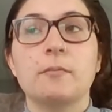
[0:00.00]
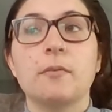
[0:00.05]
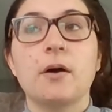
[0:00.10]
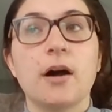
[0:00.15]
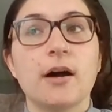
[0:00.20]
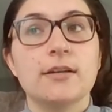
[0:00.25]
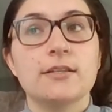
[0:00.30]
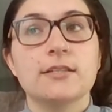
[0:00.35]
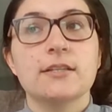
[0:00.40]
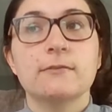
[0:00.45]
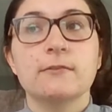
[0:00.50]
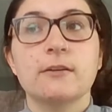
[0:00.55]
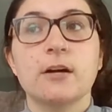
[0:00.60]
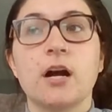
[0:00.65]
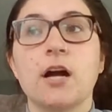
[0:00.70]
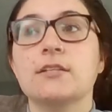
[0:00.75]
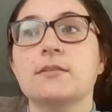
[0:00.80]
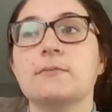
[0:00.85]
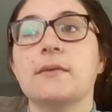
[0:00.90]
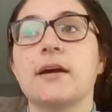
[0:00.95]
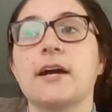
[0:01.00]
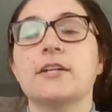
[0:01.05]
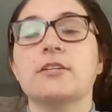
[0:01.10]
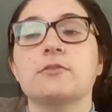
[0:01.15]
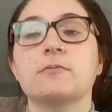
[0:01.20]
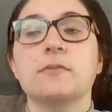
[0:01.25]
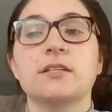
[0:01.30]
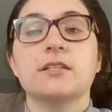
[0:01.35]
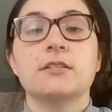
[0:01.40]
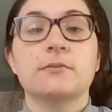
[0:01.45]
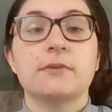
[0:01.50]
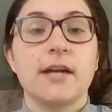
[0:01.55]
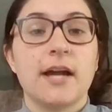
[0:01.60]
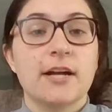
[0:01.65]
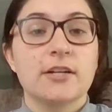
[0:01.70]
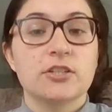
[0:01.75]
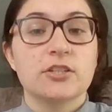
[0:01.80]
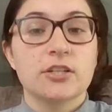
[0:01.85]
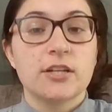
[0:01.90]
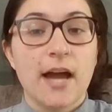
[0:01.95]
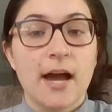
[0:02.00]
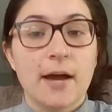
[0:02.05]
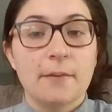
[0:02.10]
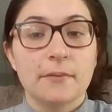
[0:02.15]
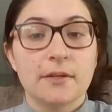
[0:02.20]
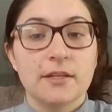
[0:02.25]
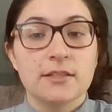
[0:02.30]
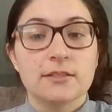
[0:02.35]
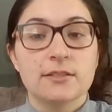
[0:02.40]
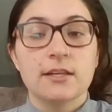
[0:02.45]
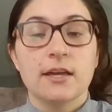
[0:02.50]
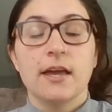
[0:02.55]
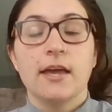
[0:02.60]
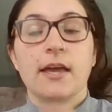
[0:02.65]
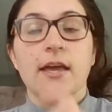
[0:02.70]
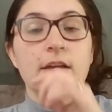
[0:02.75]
positive cross-match means a reaction happens,